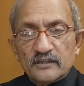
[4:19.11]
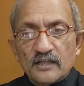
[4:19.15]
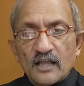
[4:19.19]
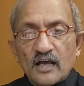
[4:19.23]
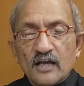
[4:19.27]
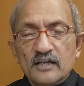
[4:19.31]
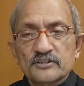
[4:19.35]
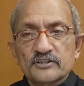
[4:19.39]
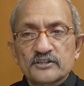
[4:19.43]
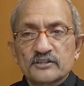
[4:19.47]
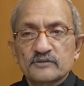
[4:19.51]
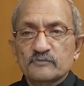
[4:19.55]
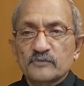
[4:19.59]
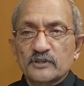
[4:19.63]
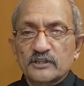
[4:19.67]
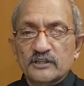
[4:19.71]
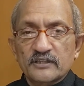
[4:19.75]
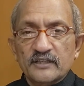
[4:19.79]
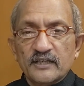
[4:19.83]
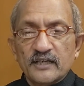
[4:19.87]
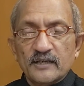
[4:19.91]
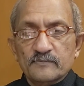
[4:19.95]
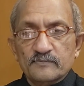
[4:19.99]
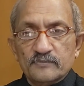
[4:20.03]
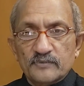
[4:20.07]
Large and
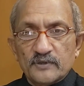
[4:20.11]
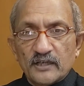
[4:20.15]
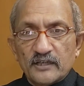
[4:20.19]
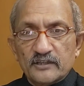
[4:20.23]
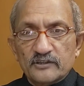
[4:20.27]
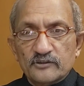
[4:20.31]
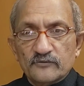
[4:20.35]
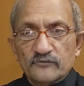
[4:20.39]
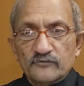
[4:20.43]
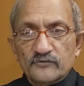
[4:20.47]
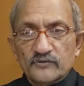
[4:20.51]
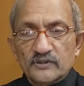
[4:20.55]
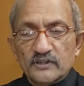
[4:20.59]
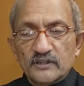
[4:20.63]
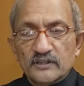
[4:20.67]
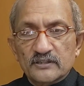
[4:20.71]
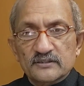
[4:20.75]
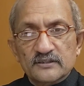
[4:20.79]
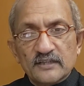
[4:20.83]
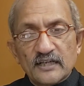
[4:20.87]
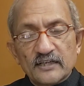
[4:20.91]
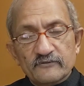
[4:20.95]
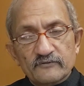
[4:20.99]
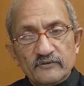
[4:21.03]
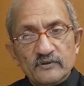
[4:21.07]
mid cap kind of
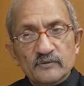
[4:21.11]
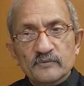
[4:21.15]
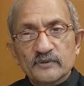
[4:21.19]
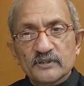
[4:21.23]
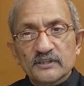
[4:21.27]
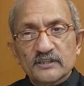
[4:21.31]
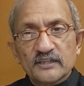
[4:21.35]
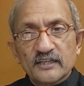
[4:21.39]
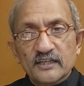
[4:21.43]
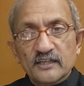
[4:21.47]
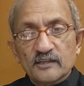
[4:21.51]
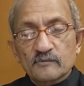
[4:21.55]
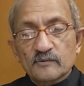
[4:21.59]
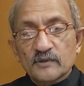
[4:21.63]
thing that will be there.